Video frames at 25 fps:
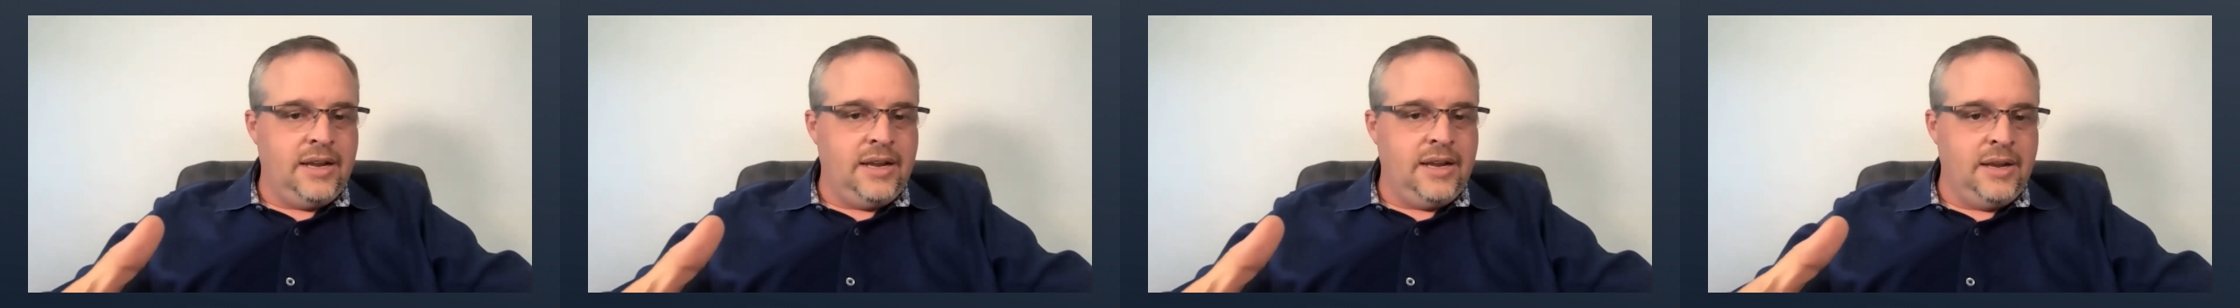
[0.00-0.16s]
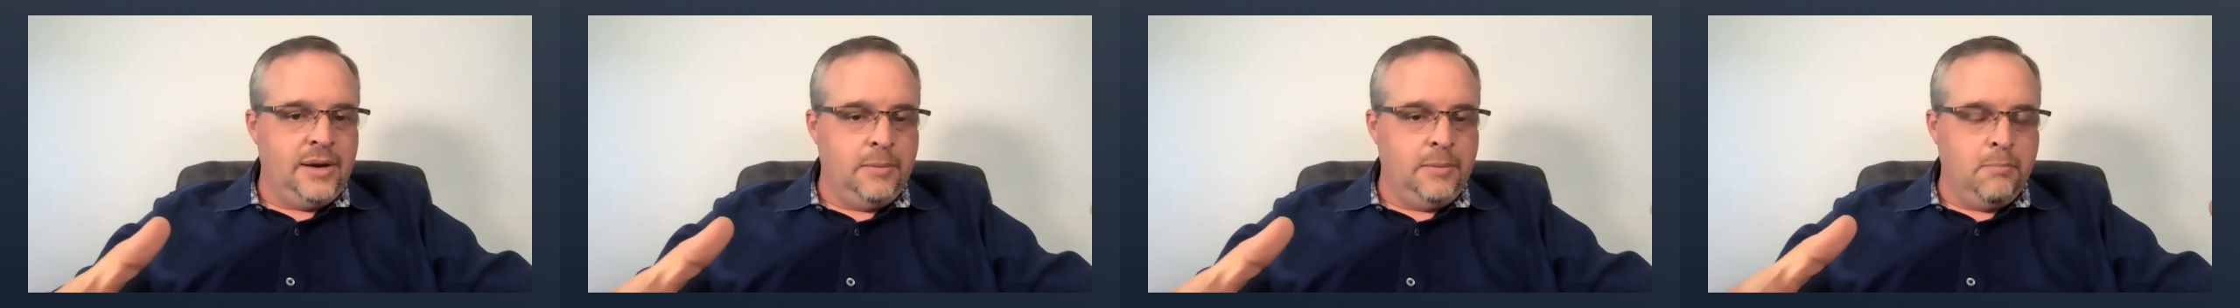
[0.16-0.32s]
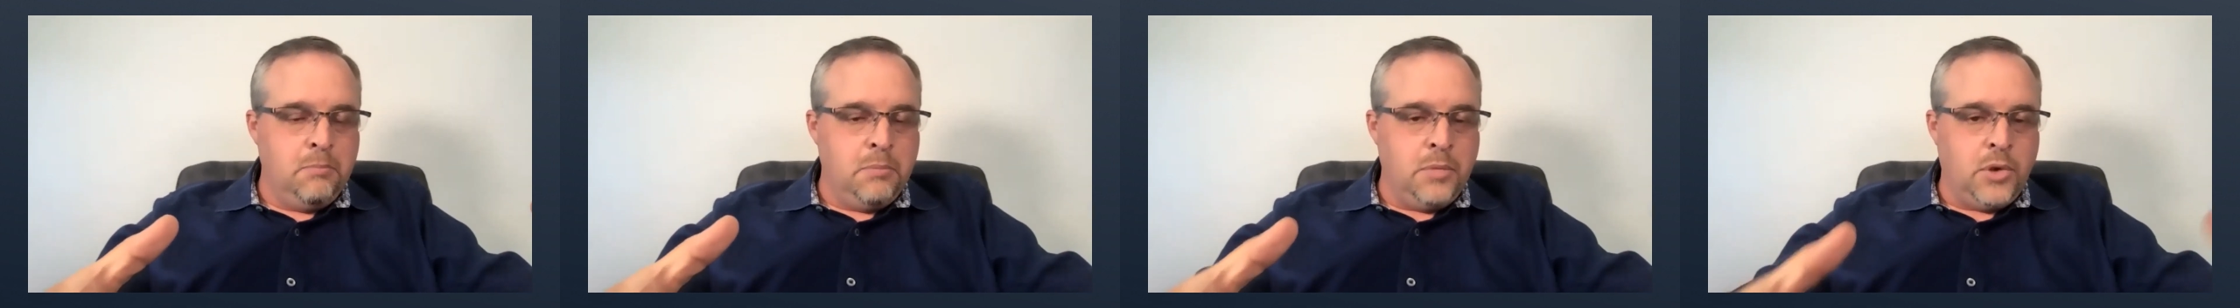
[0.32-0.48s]

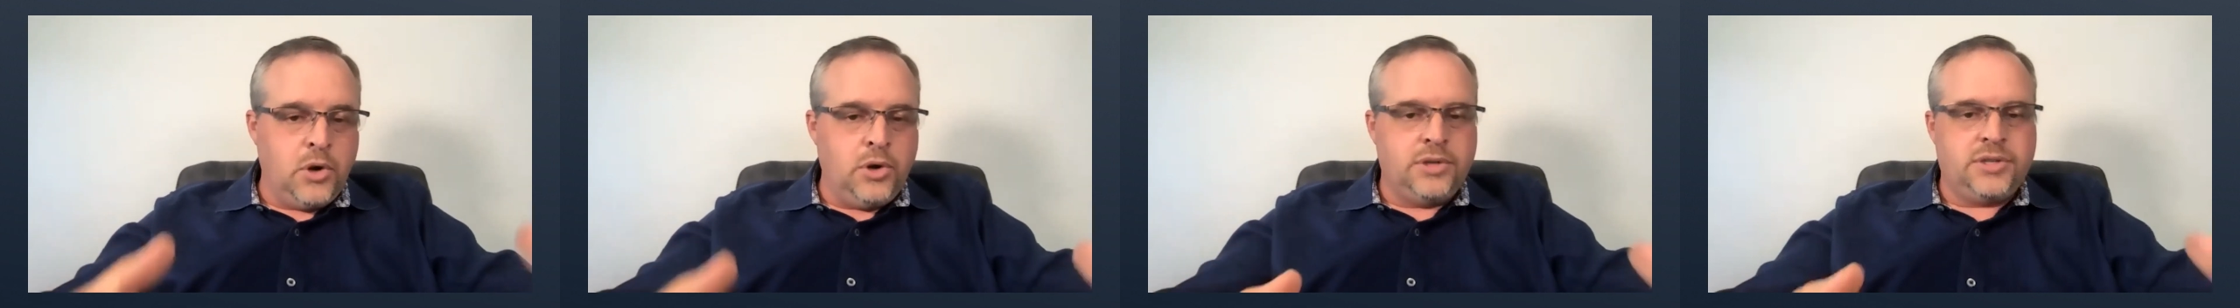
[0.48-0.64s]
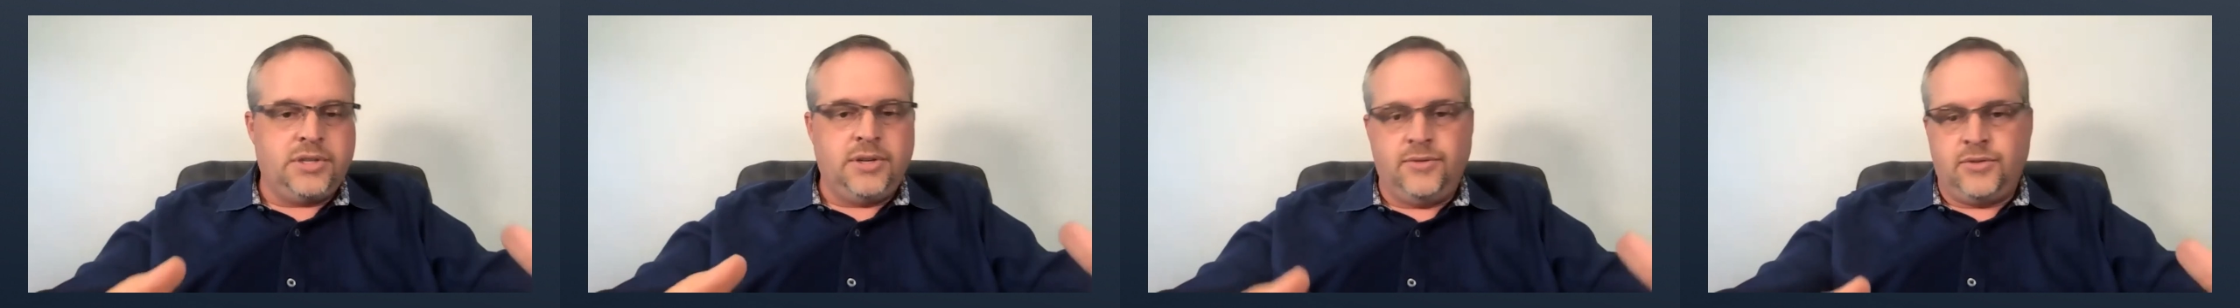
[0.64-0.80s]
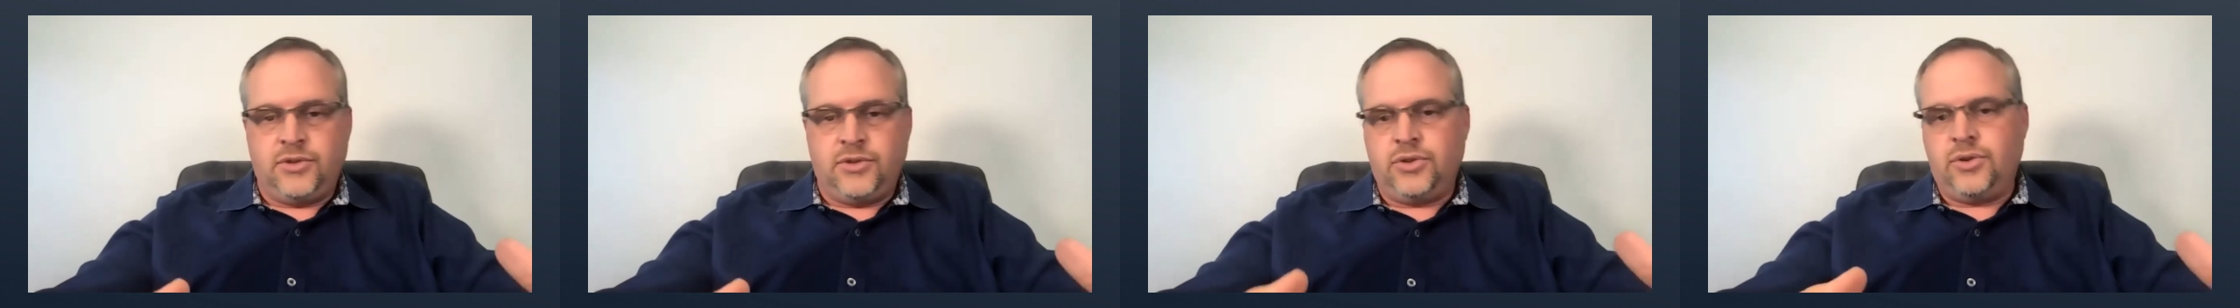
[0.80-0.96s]

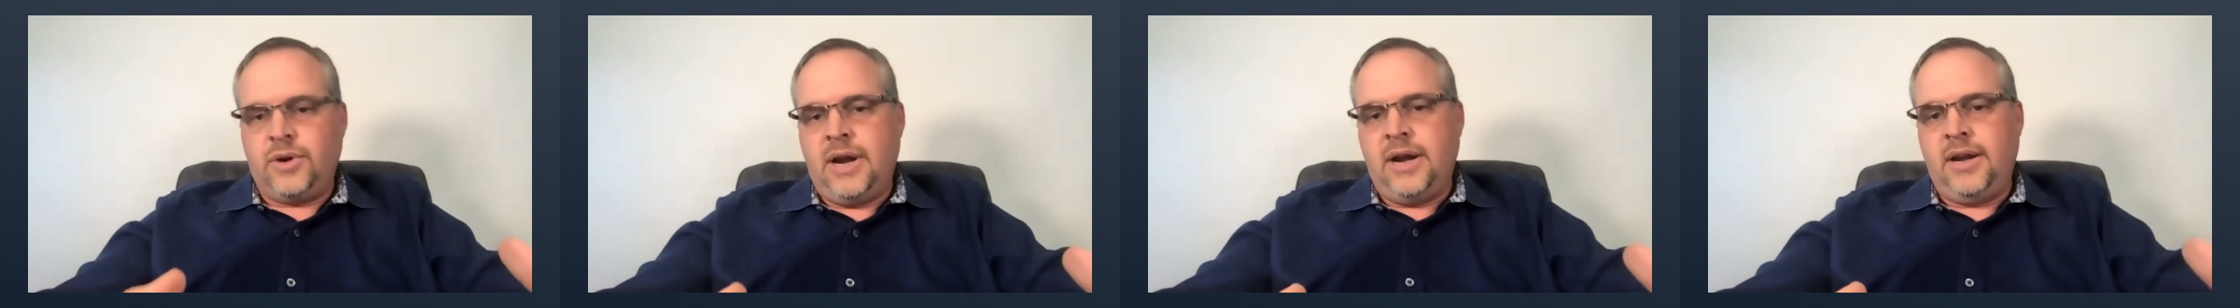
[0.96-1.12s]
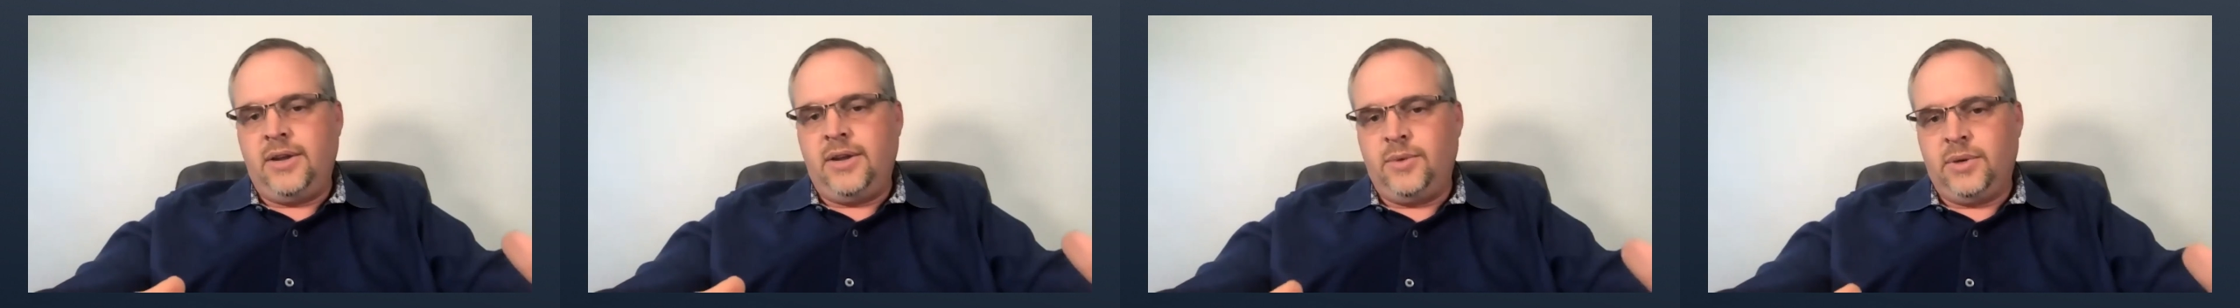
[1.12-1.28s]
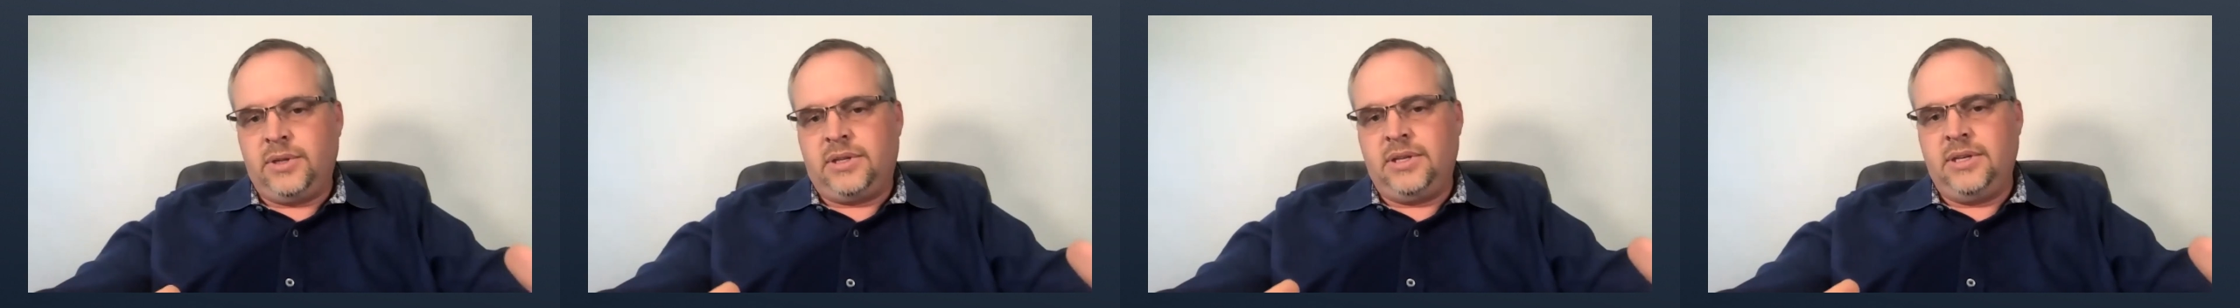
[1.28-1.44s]
immersive
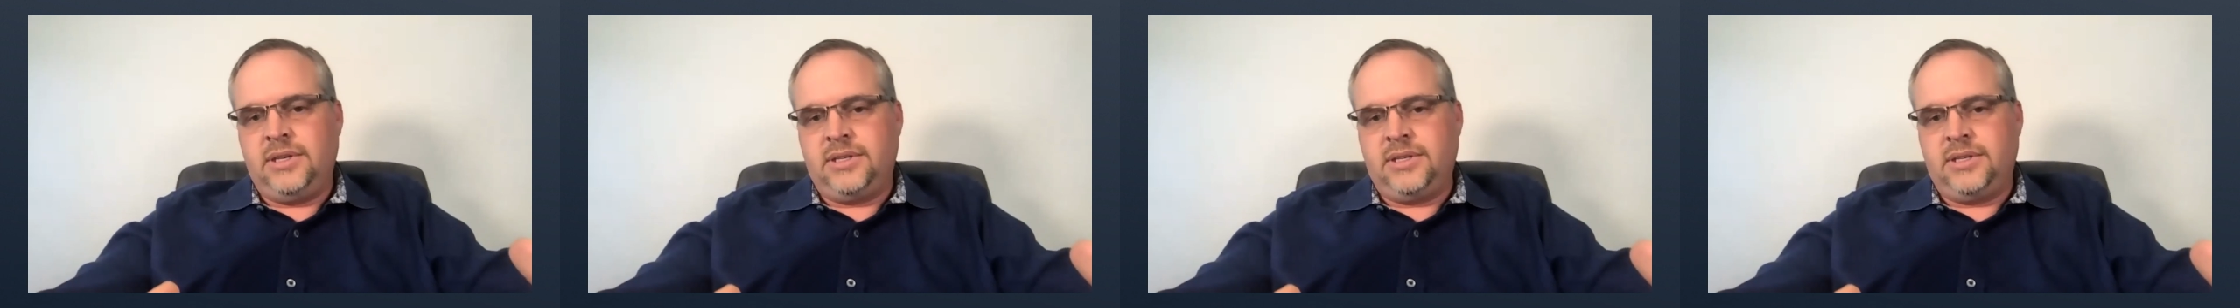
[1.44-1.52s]
training with